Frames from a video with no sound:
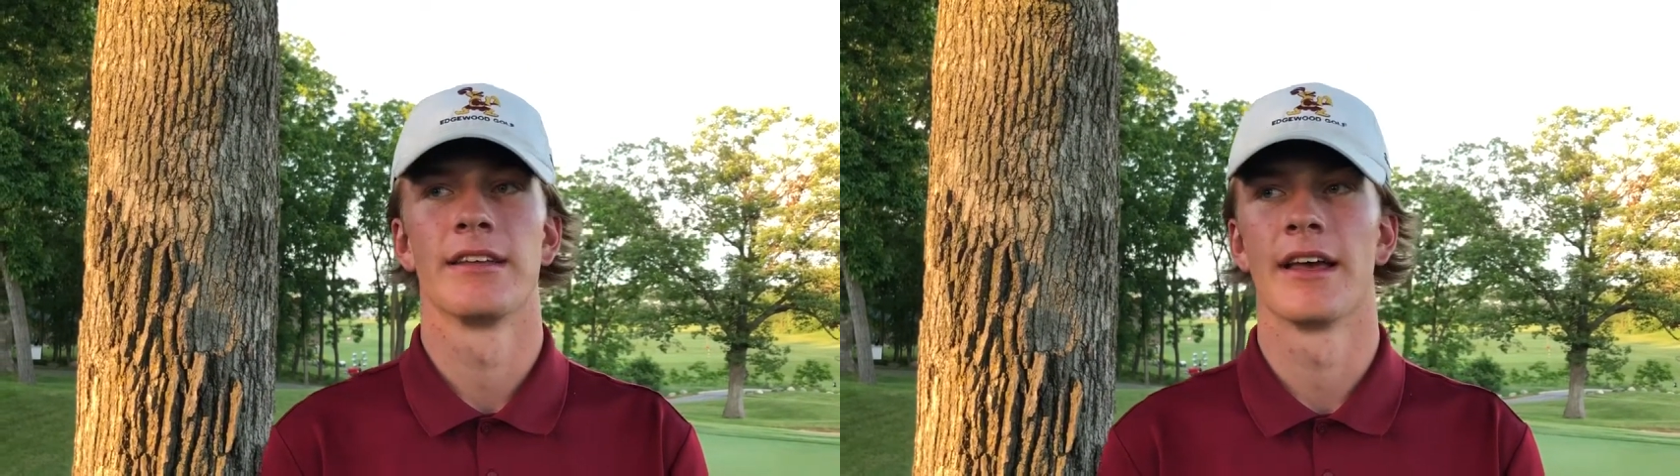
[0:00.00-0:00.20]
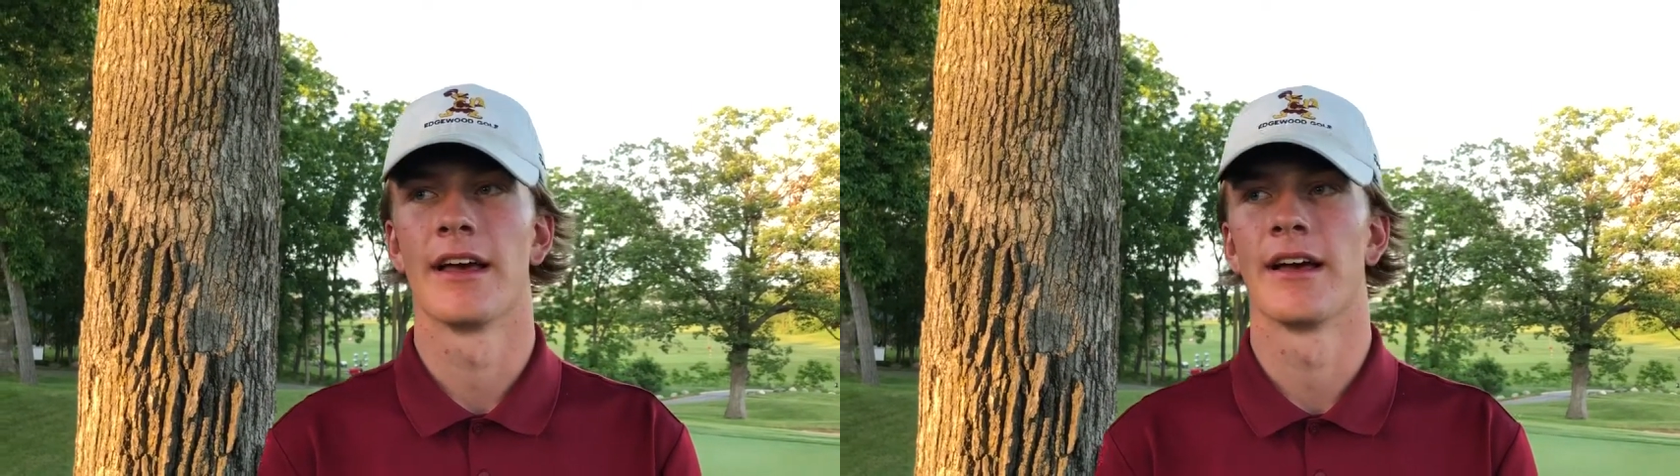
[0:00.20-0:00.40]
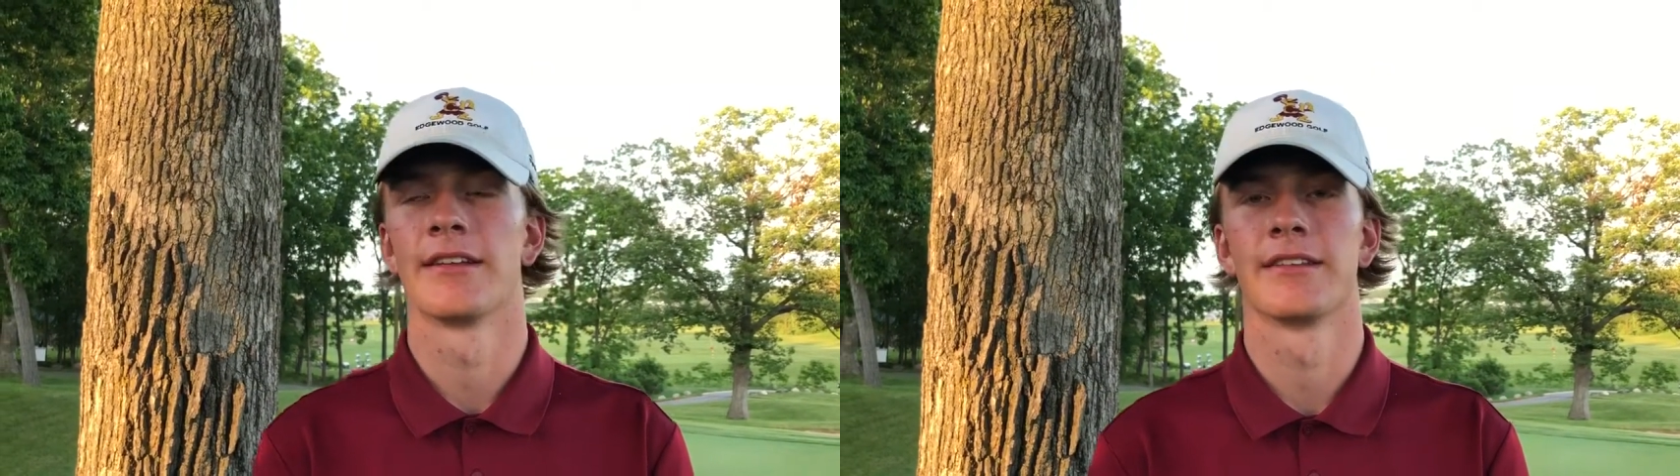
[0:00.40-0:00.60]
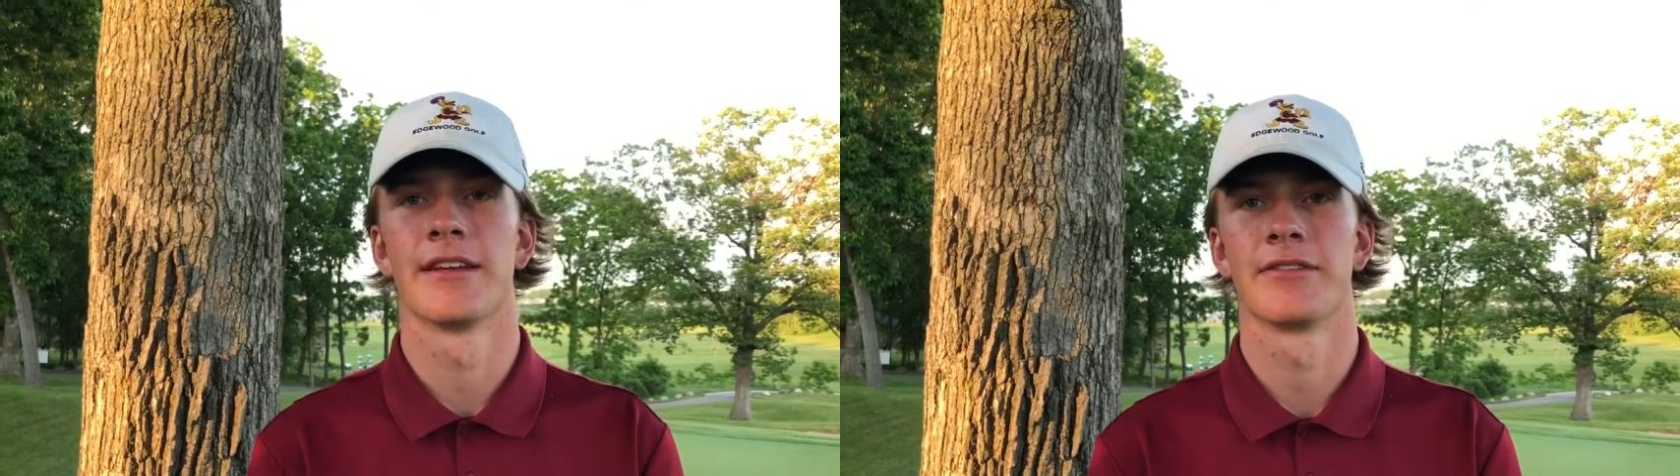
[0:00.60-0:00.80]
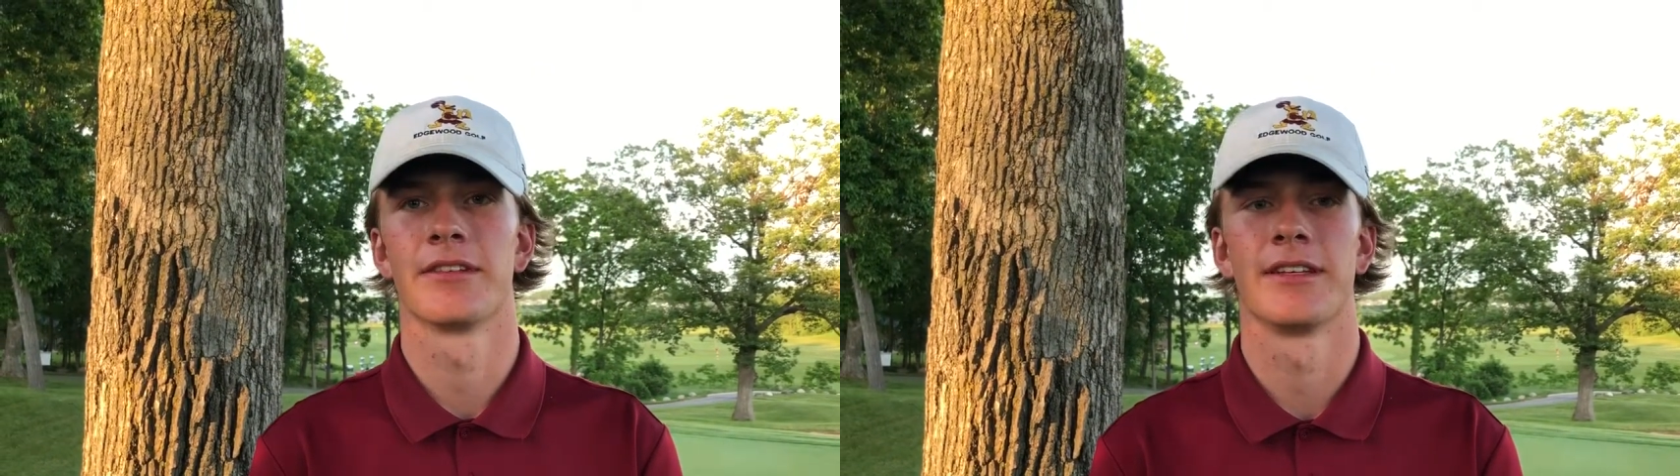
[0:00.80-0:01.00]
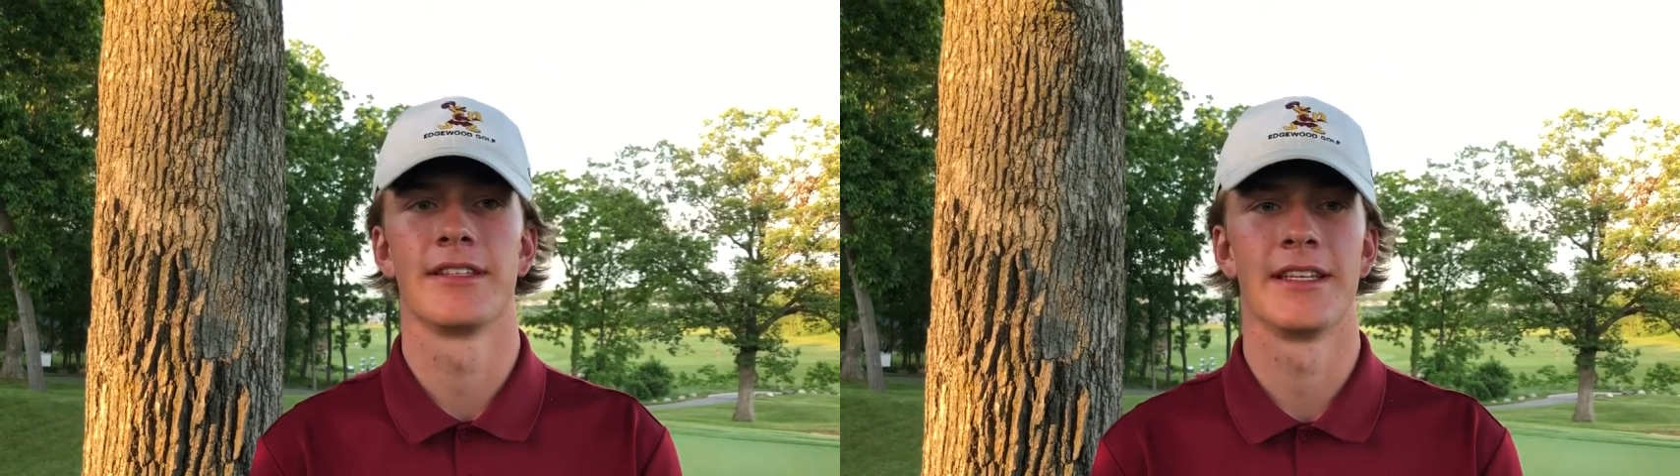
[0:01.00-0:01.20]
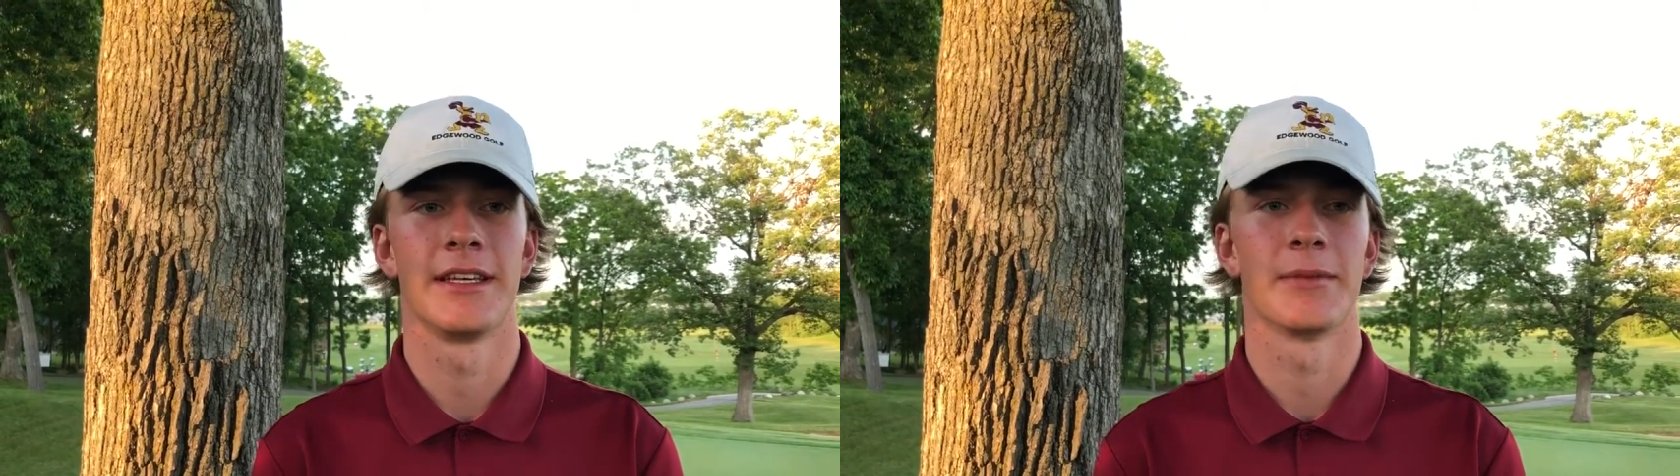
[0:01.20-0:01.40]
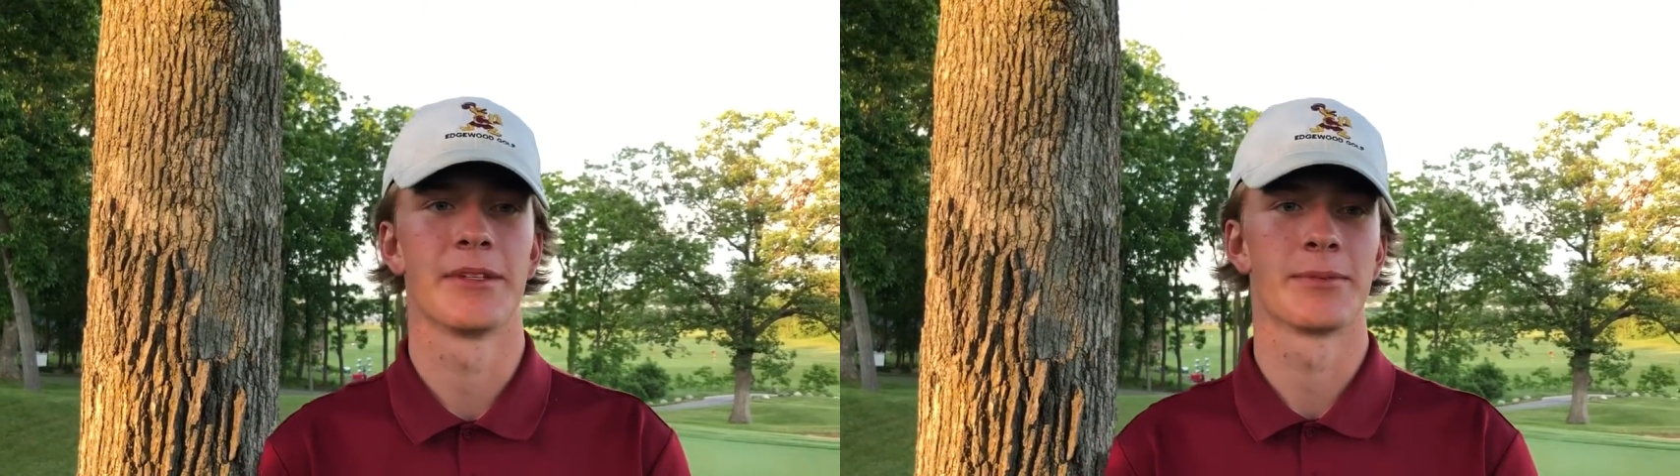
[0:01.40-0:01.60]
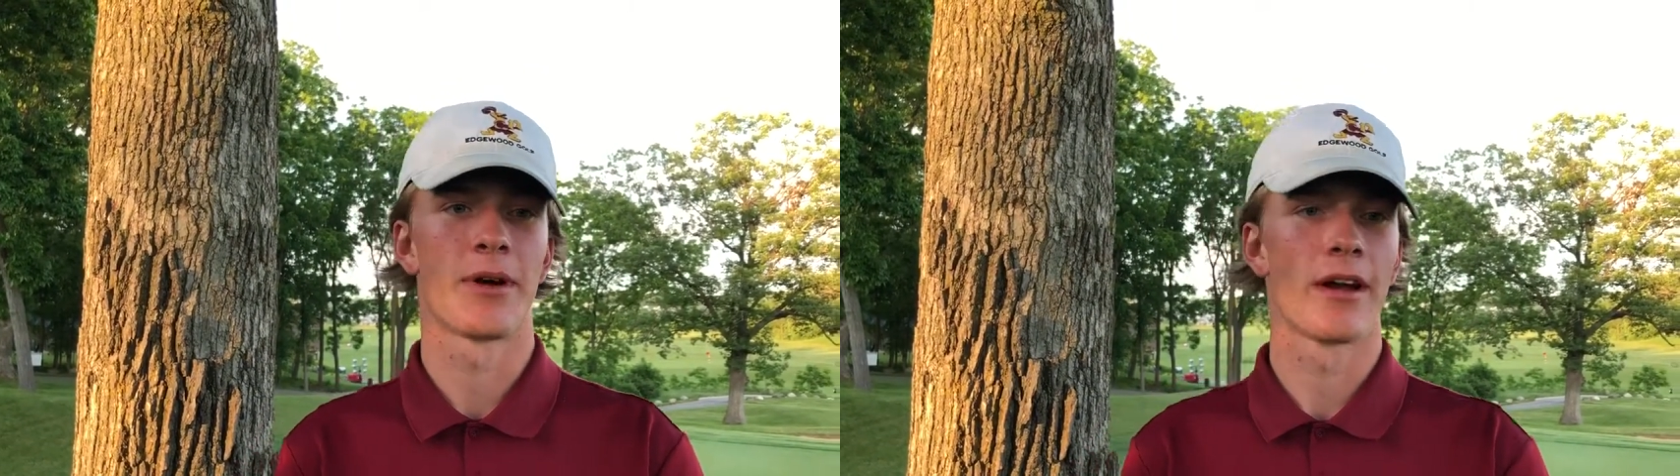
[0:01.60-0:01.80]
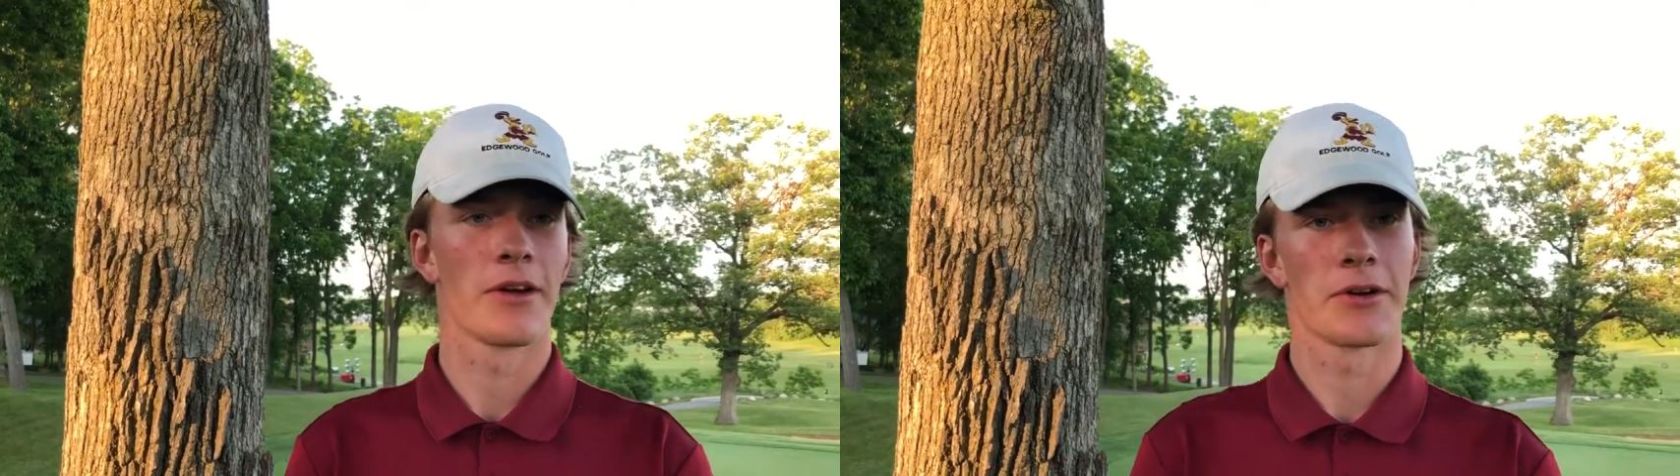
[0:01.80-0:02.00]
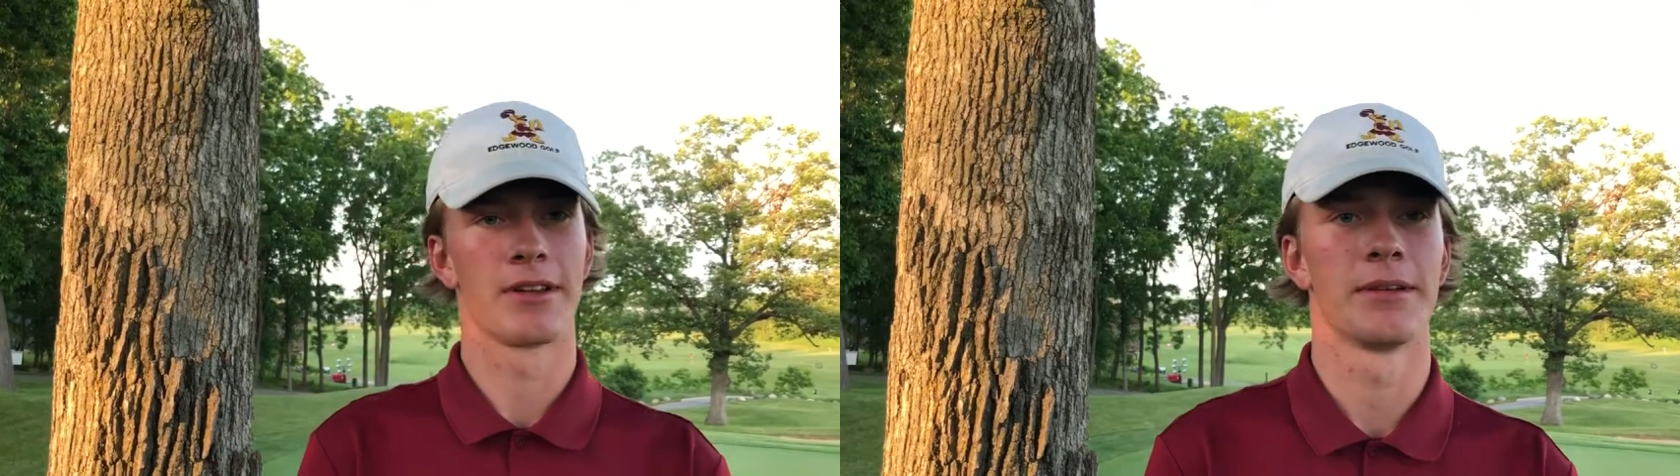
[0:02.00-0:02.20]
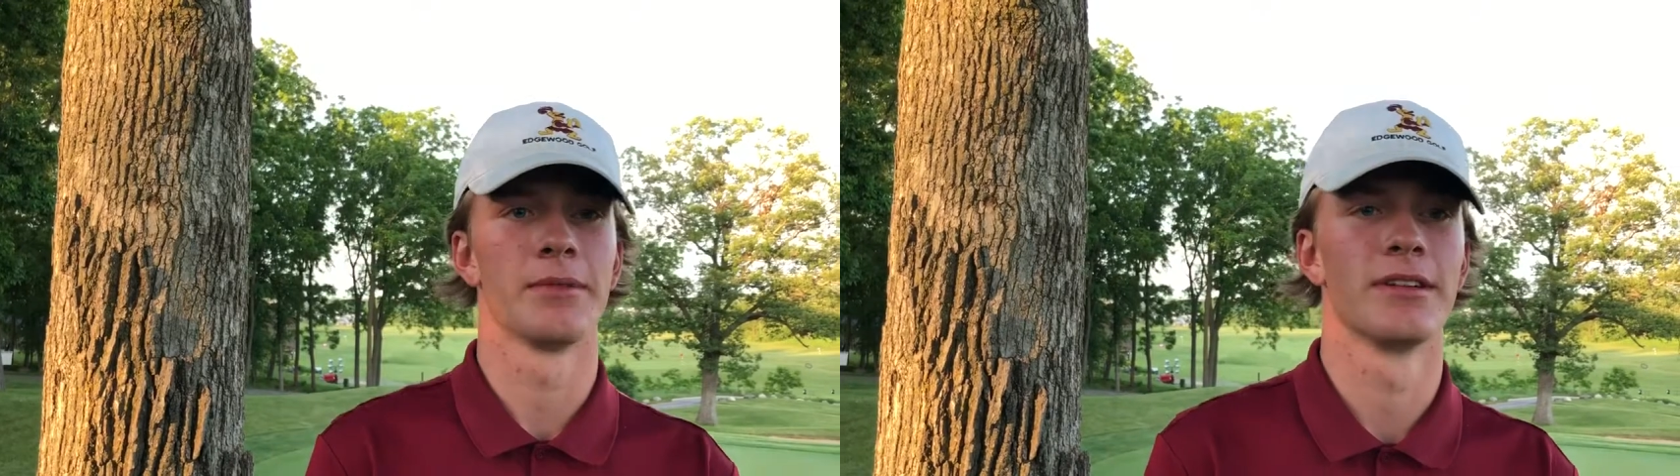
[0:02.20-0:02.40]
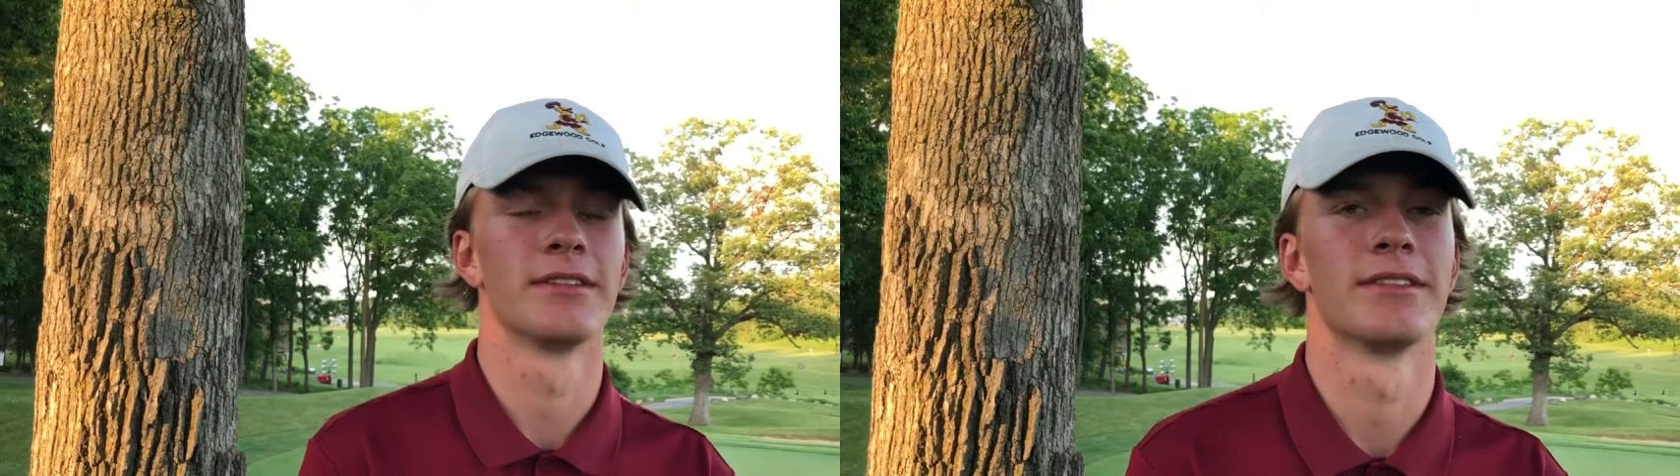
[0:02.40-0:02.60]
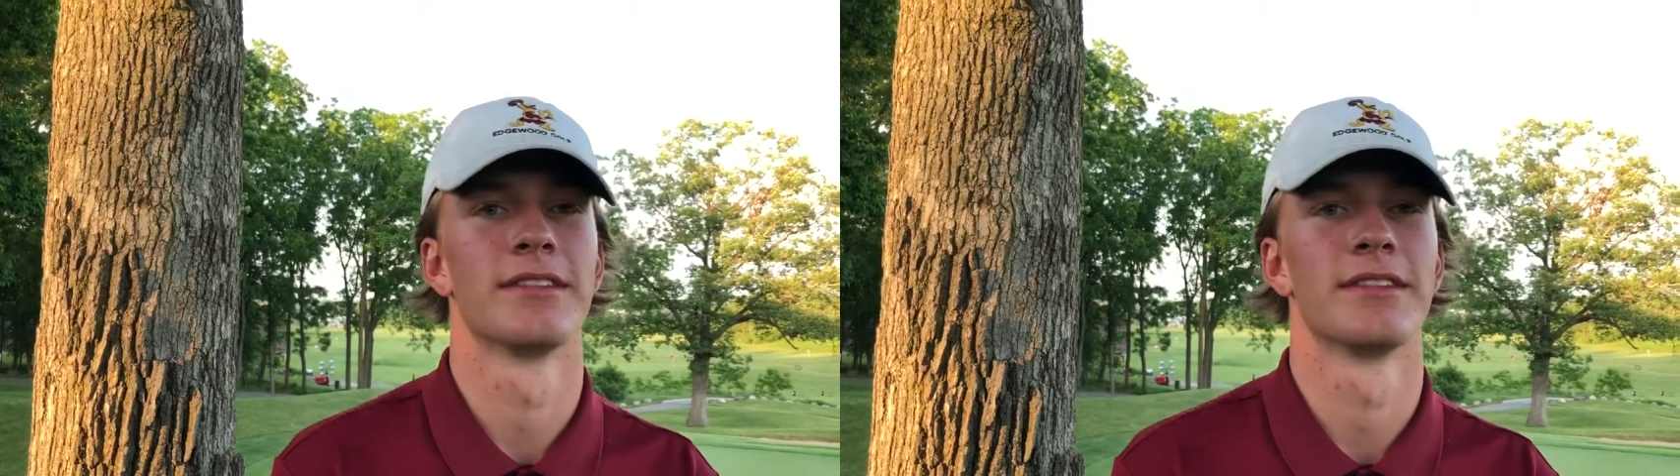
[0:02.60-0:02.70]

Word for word: Yeah, definitely. Team is priority, but